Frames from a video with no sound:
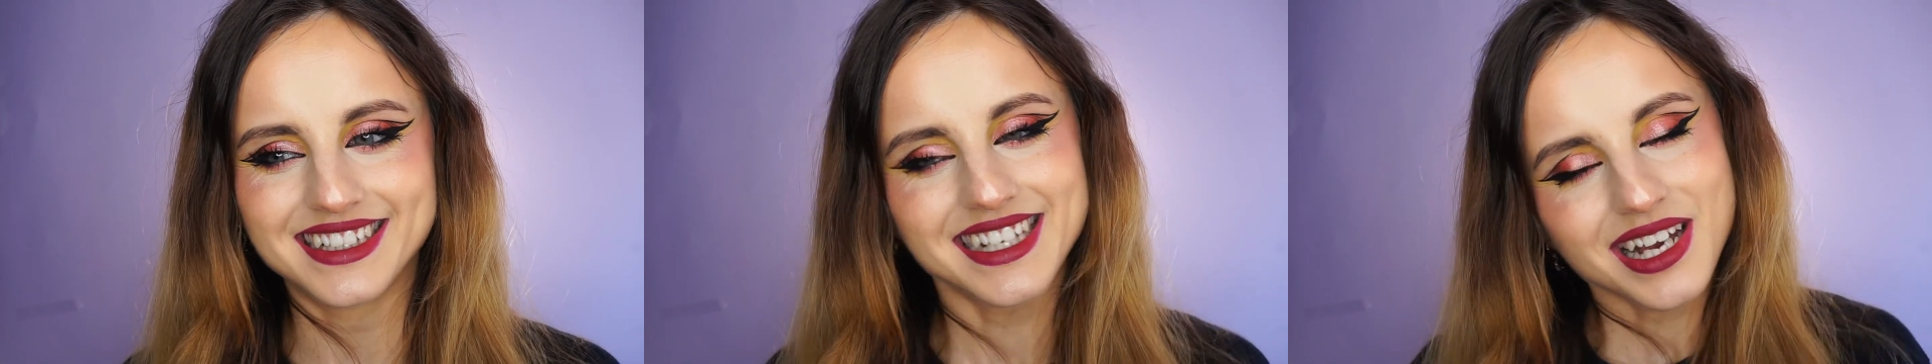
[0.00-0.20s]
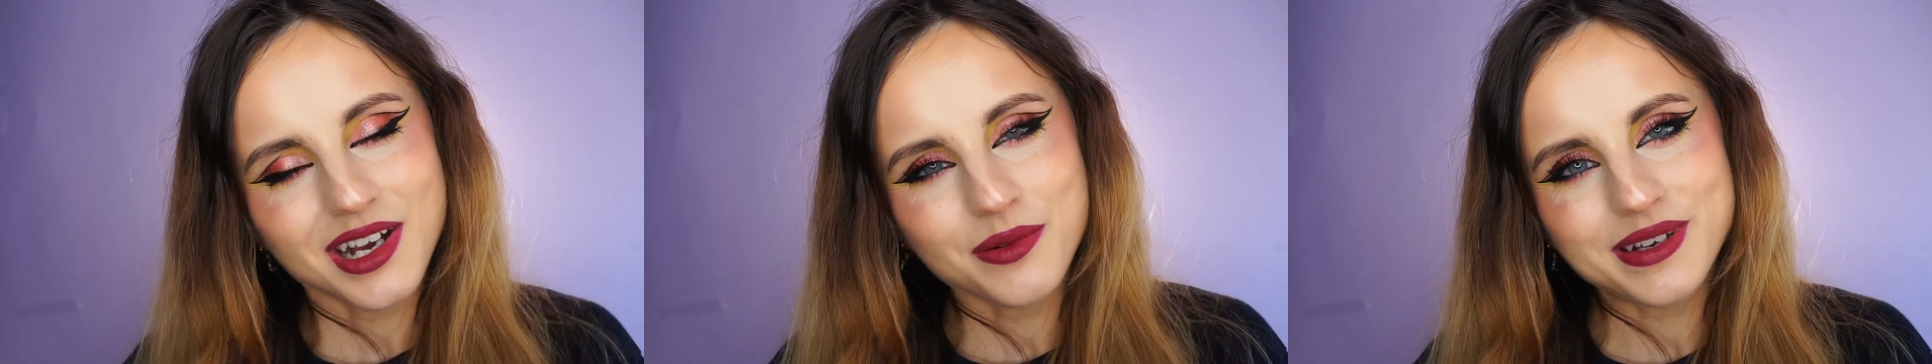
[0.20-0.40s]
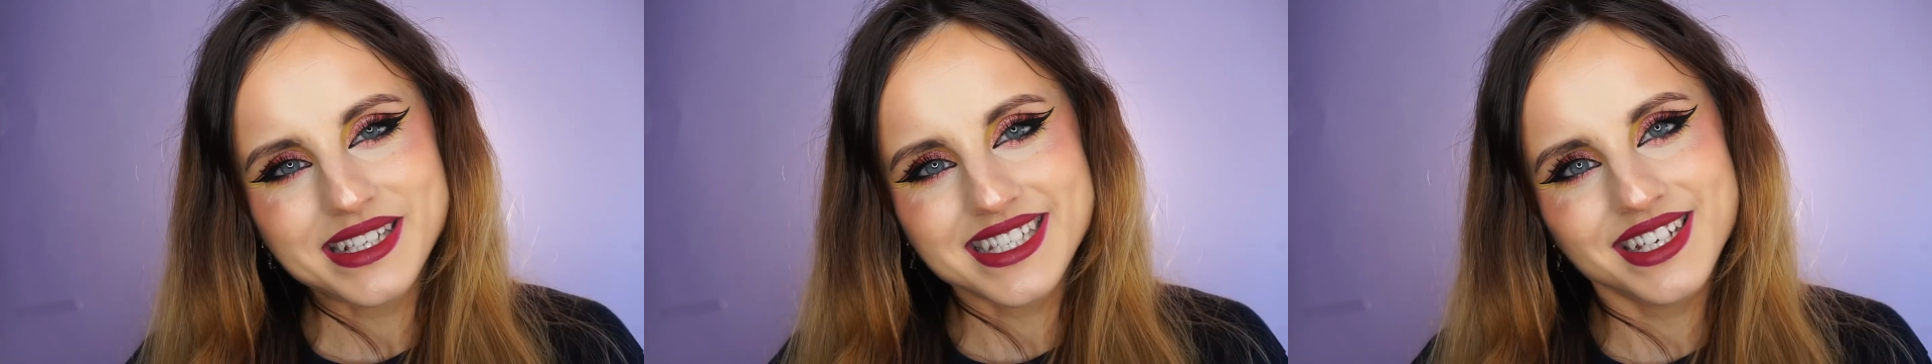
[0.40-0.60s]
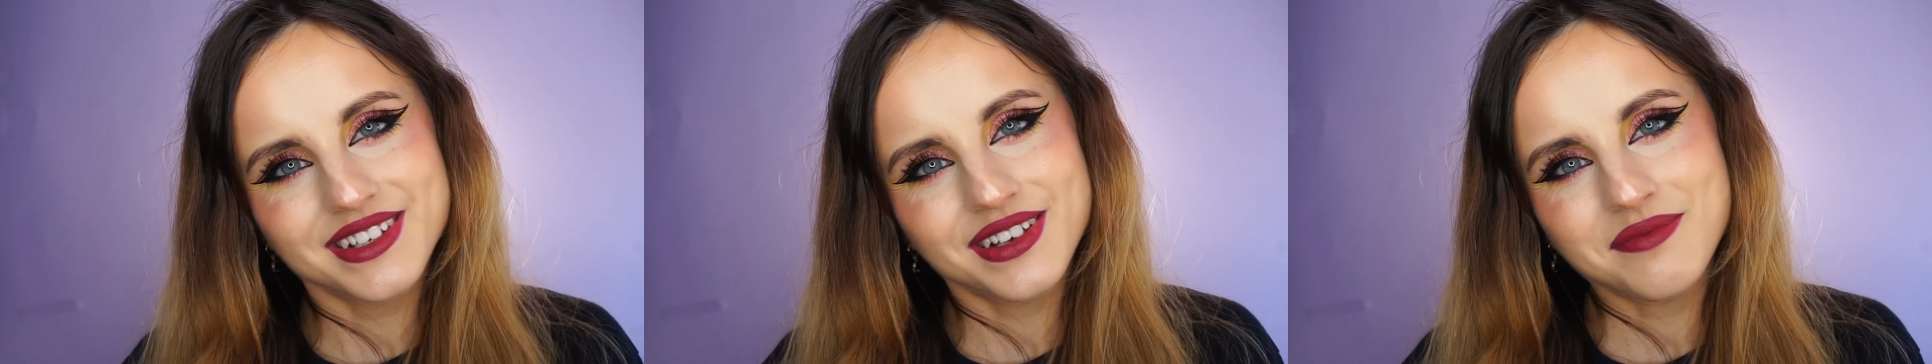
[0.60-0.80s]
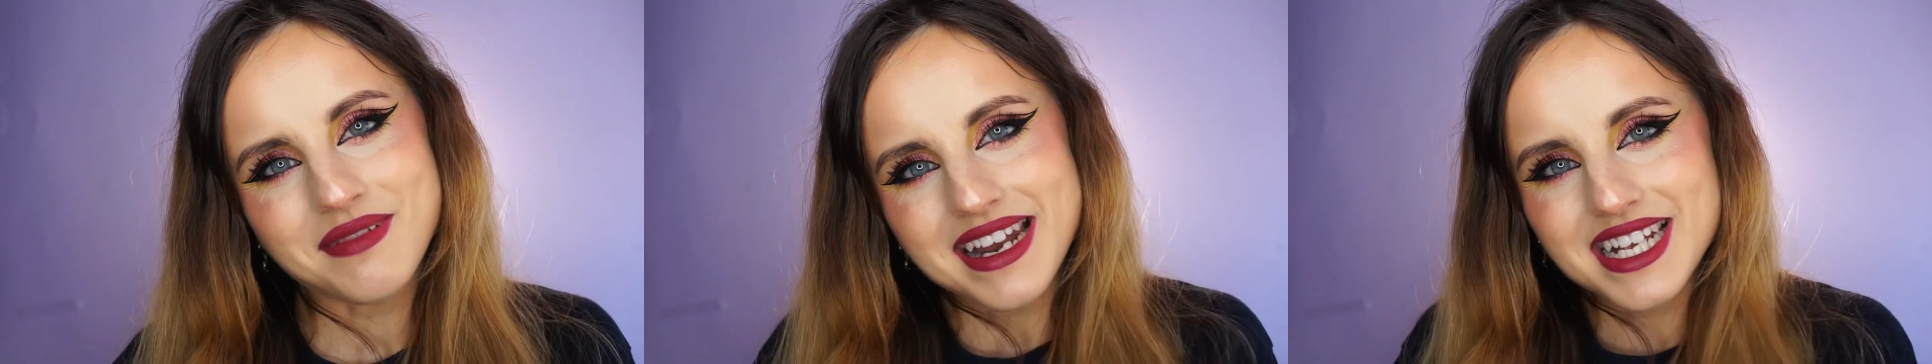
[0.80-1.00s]
and I hope I see you
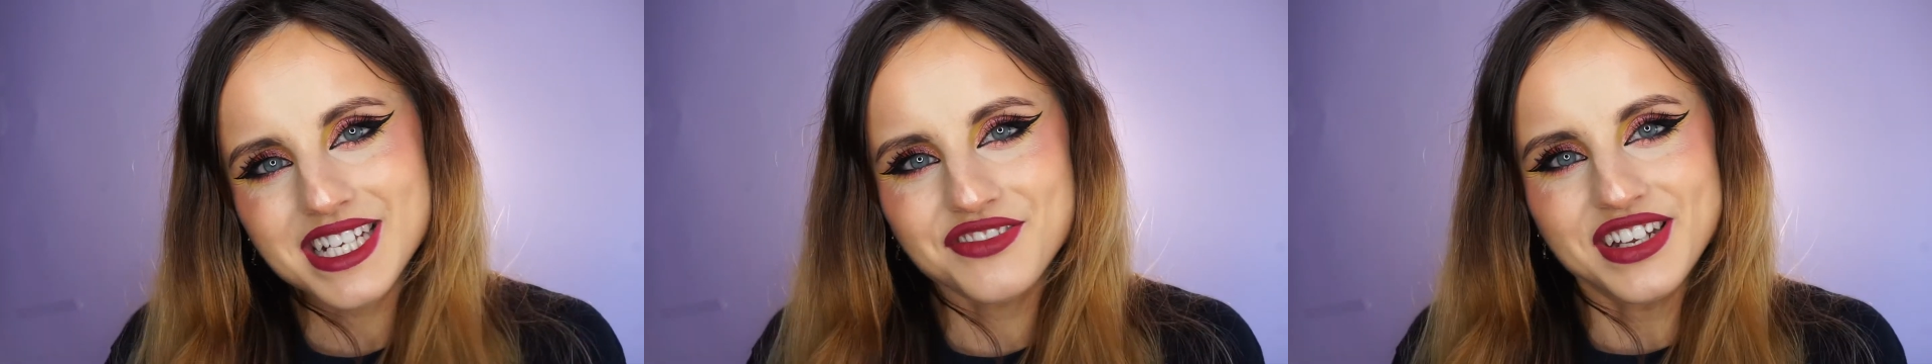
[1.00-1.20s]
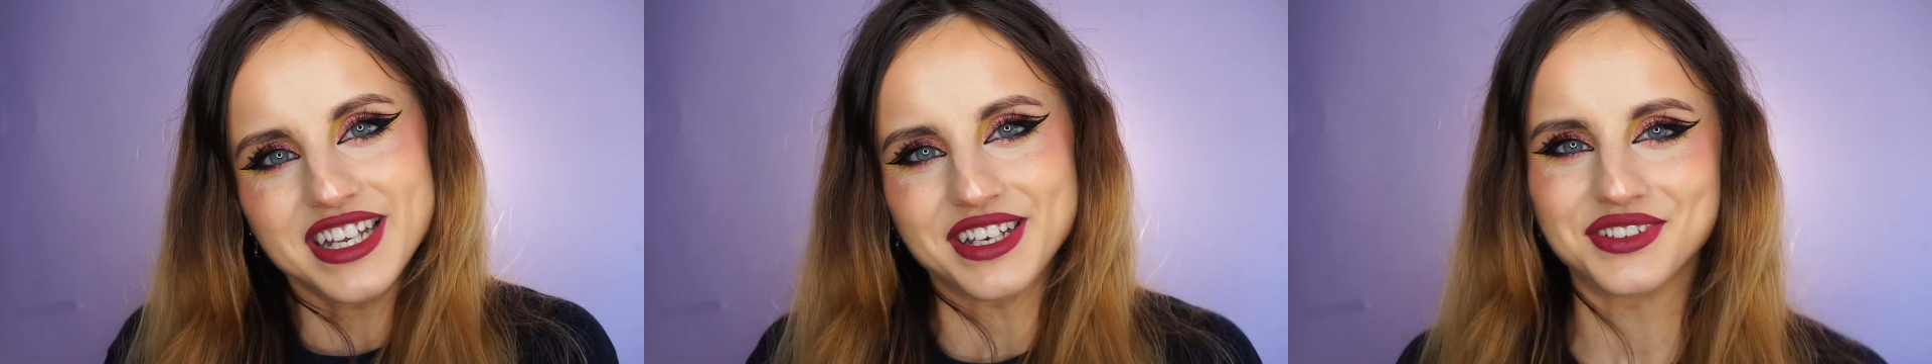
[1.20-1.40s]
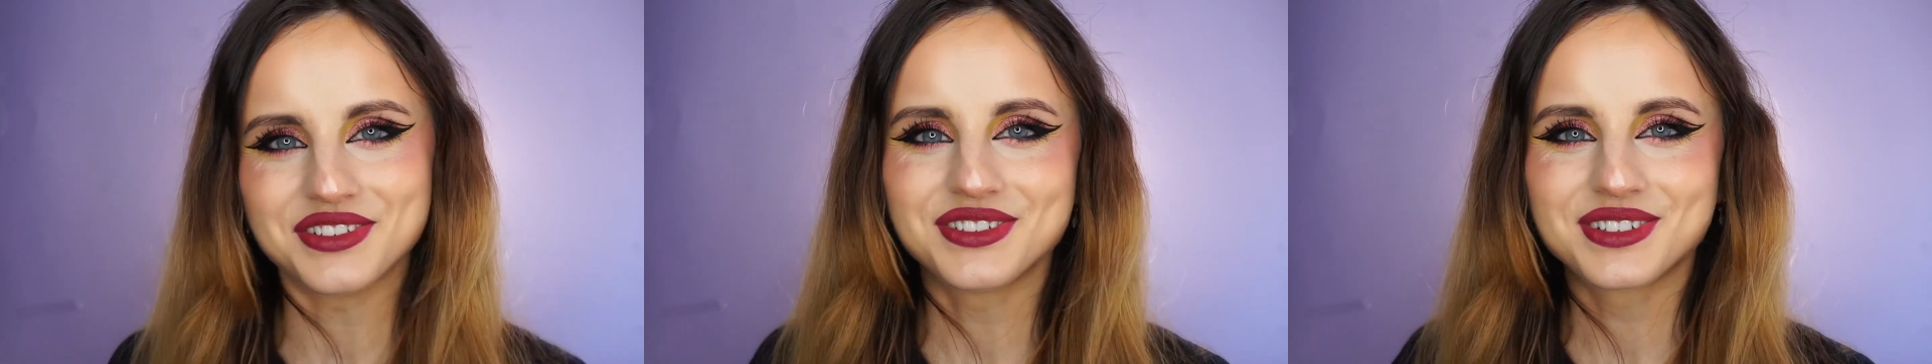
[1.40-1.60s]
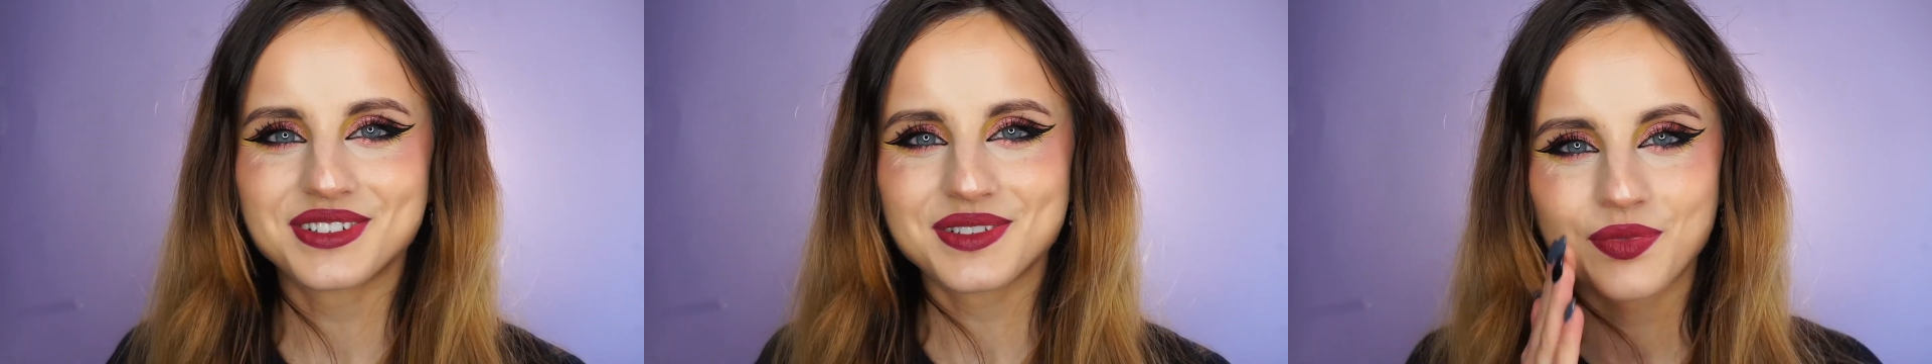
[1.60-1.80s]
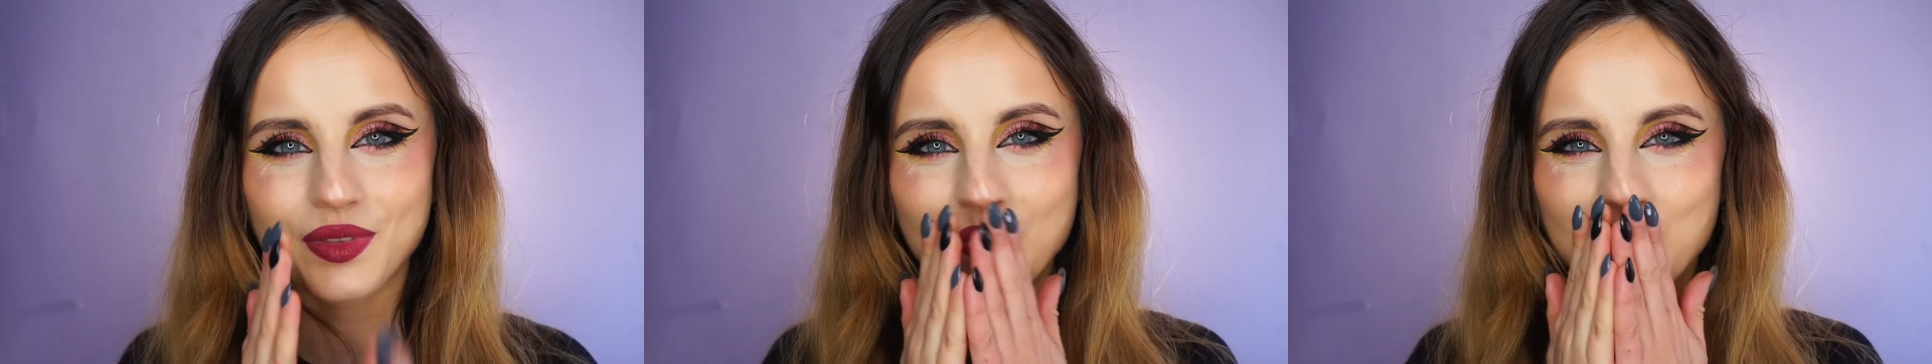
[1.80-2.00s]
in my next video.
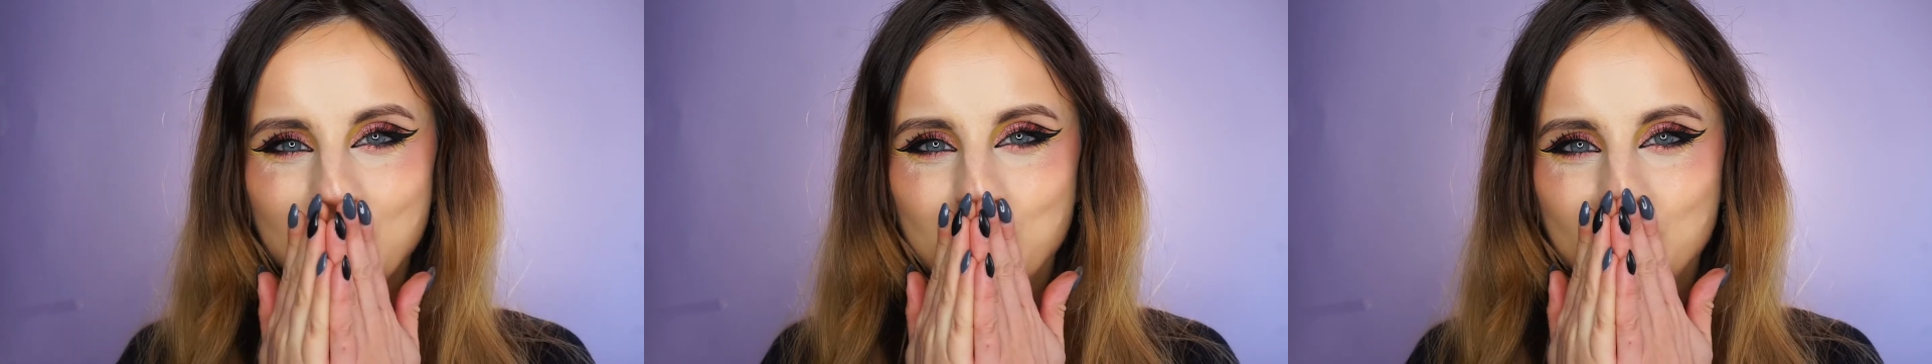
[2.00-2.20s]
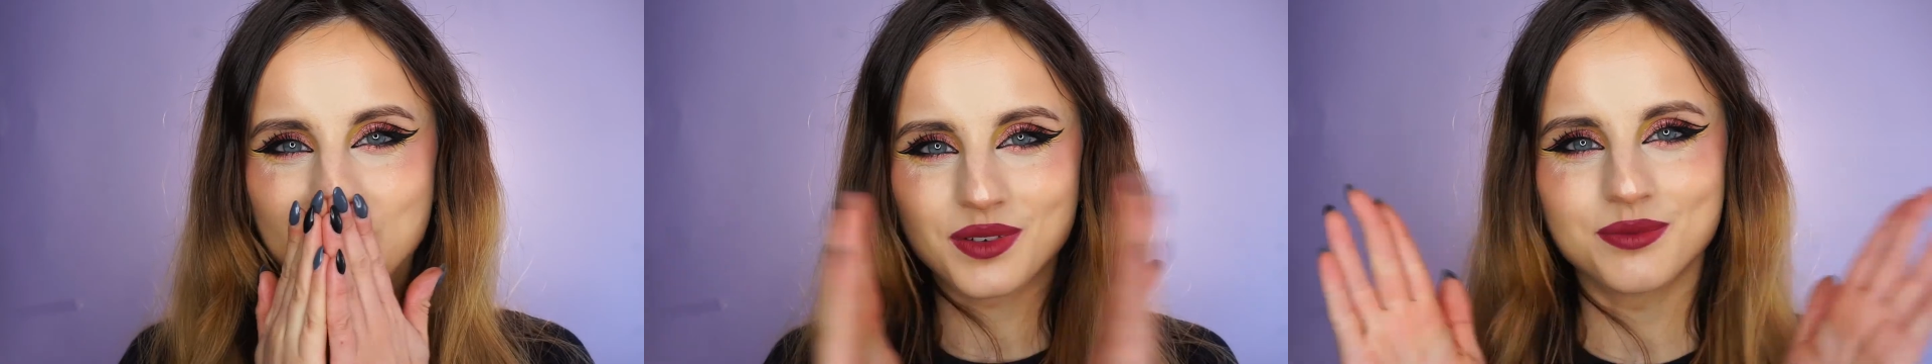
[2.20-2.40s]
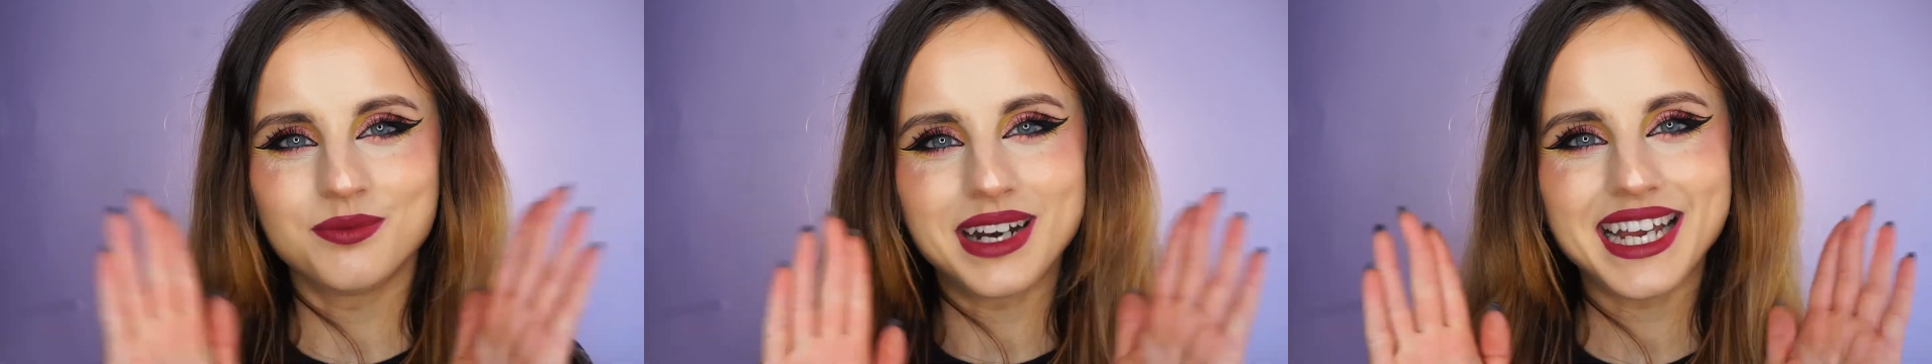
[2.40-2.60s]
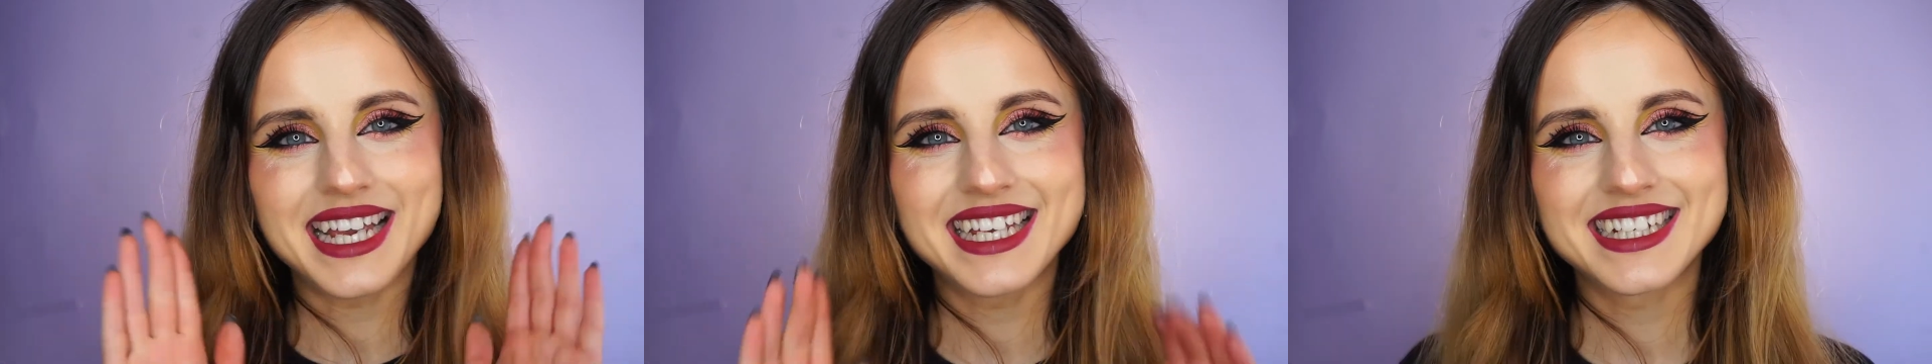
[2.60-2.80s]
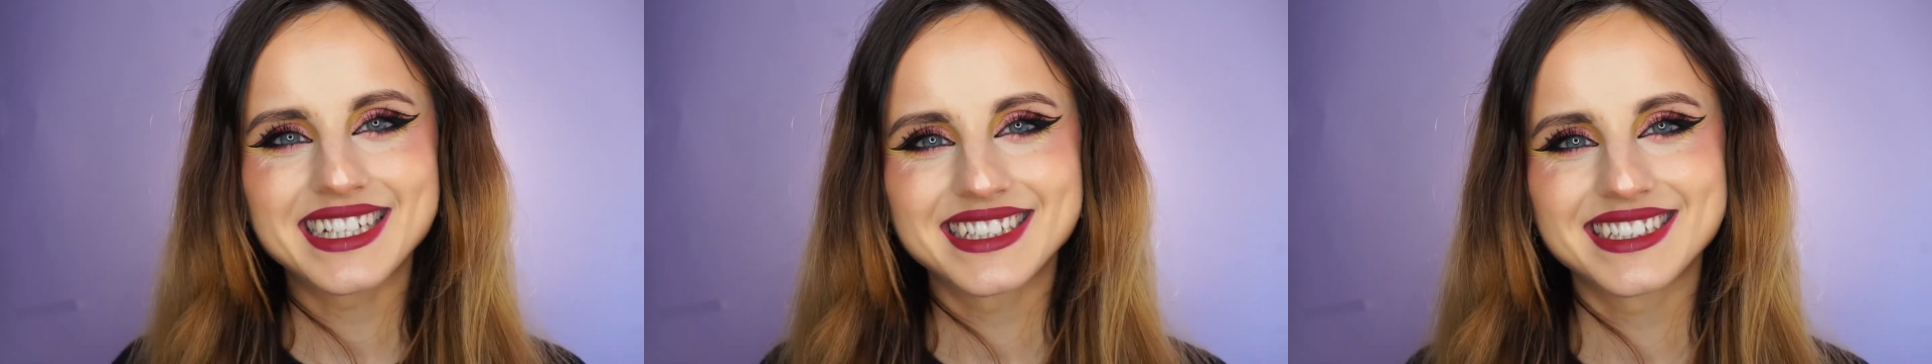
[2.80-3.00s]
Bye!